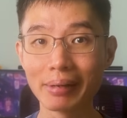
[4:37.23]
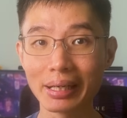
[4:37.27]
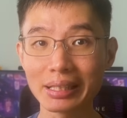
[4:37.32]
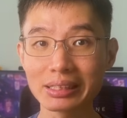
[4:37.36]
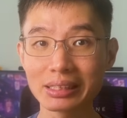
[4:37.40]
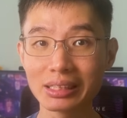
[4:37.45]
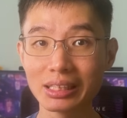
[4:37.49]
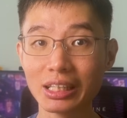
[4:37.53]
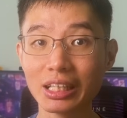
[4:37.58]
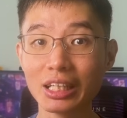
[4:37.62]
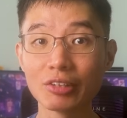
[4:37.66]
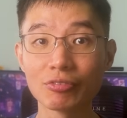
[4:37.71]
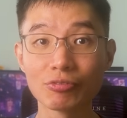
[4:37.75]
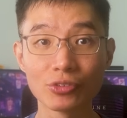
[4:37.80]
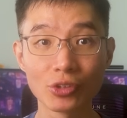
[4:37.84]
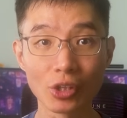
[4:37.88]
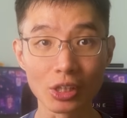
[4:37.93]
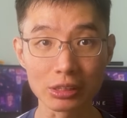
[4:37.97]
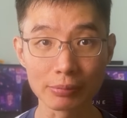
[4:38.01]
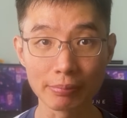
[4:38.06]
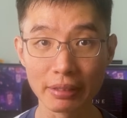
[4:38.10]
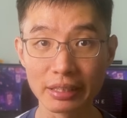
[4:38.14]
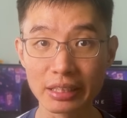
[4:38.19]
But if
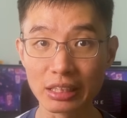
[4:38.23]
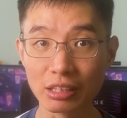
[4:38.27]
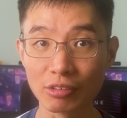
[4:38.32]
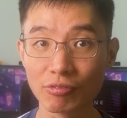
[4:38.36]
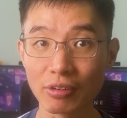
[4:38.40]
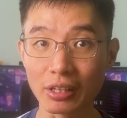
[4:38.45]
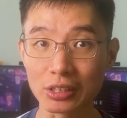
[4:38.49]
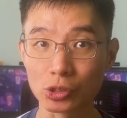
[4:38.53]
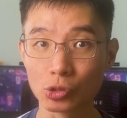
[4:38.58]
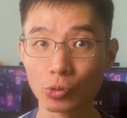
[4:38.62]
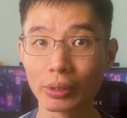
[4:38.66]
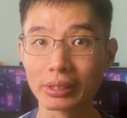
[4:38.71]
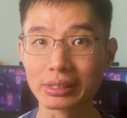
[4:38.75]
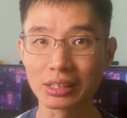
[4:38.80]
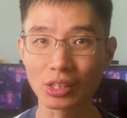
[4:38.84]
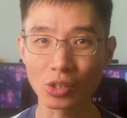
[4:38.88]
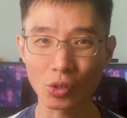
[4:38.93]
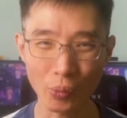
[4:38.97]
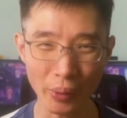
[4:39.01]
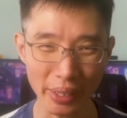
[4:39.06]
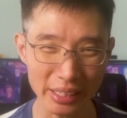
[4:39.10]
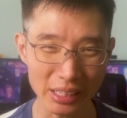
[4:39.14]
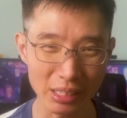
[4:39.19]
your spending fluctuates
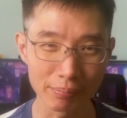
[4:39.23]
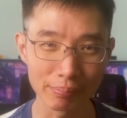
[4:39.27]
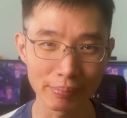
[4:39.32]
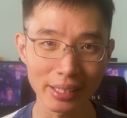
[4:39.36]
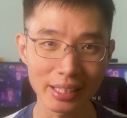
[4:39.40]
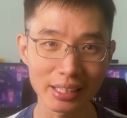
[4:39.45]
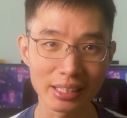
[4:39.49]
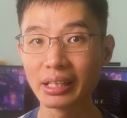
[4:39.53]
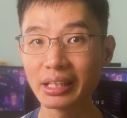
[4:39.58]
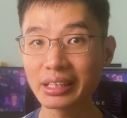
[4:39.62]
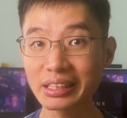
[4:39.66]
quite a bit,